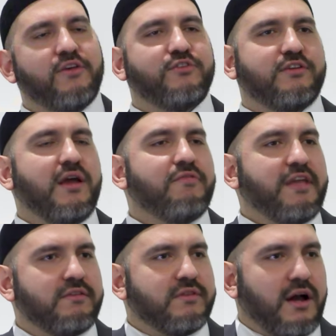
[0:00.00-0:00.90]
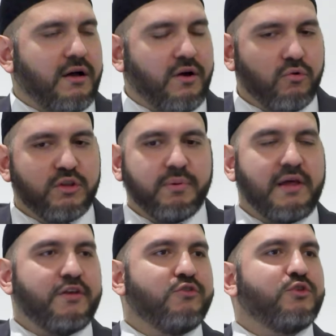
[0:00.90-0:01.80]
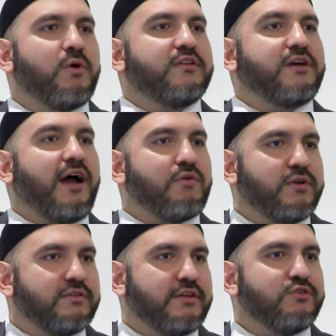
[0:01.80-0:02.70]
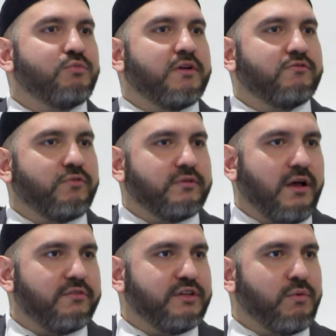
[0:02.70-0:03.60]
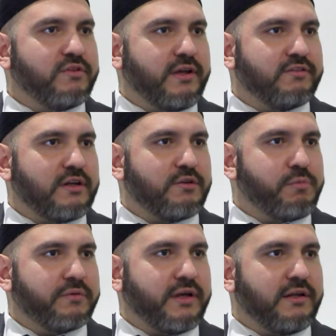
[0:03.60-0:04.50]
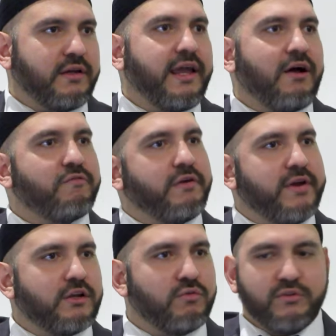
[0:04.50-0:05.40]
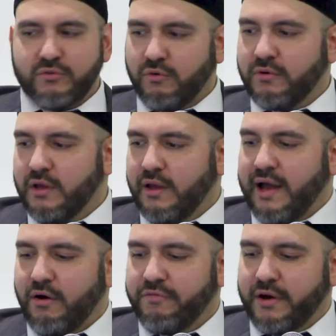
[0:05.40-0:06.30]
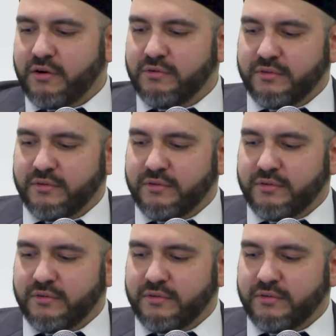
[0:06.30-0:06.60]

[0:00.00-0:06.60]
is this? They, uh, Billah, they use the word tyrant, they use the word nasty words against Allah subhanahu wa ta'ala out of their ignorance or out of their,